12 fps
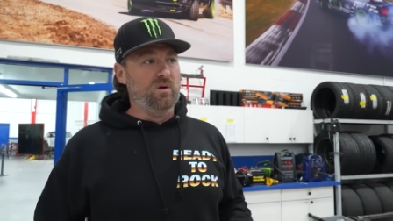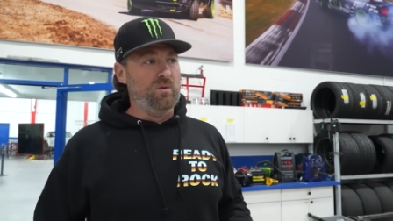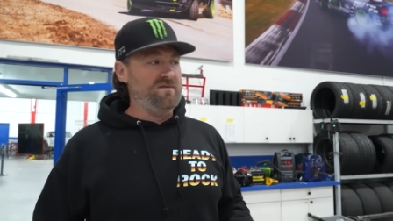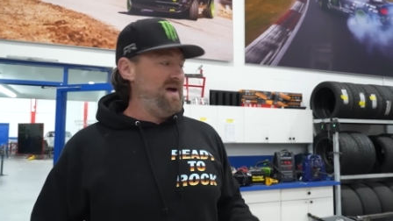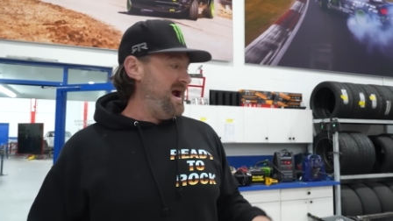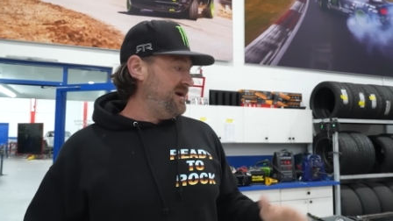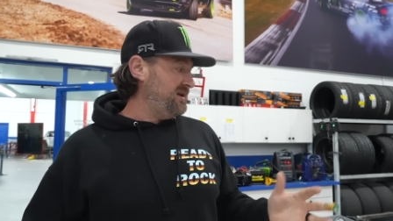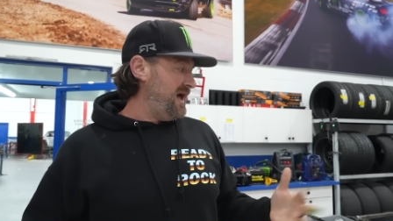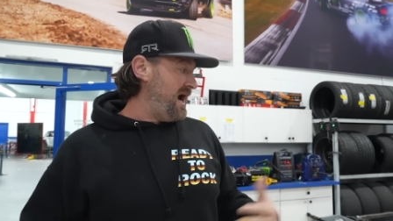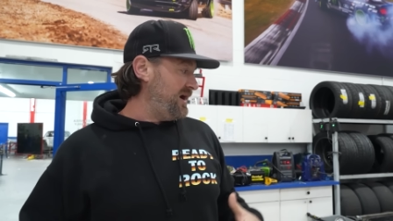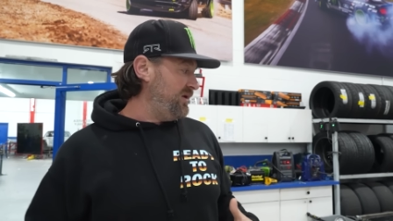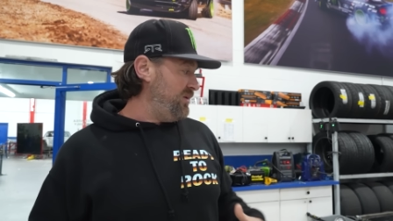We've had a
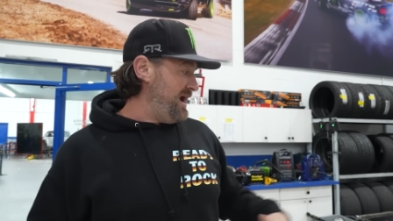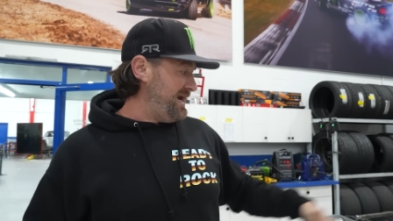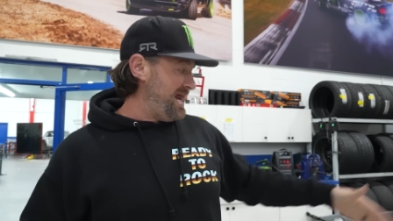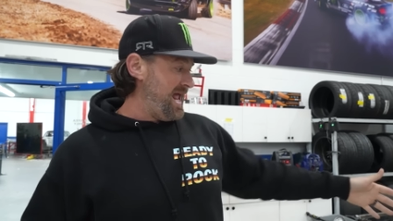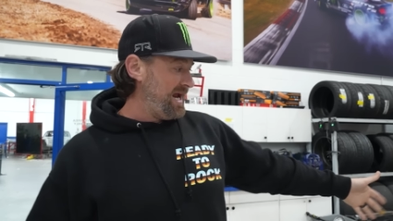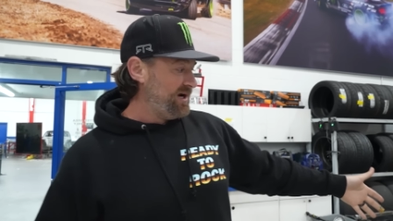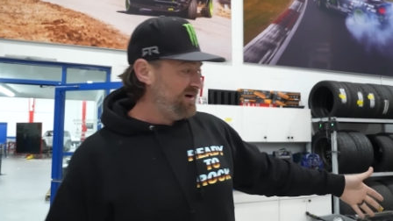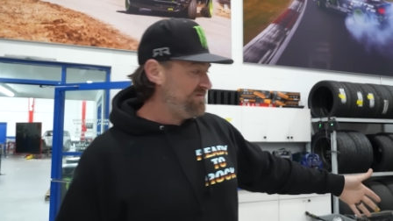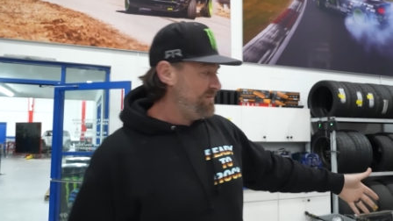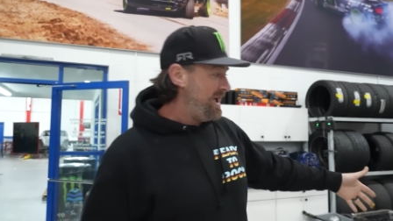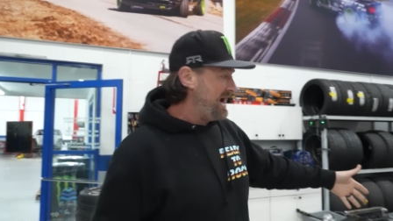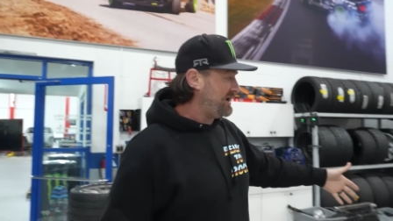lot of the weight hanging off
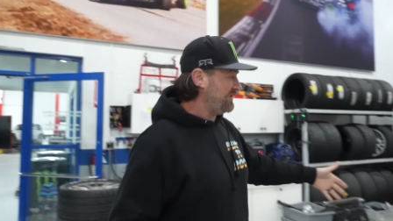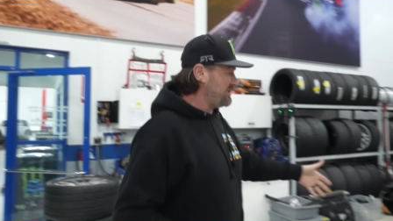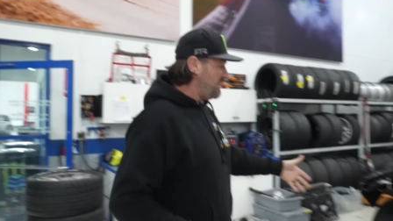the back of the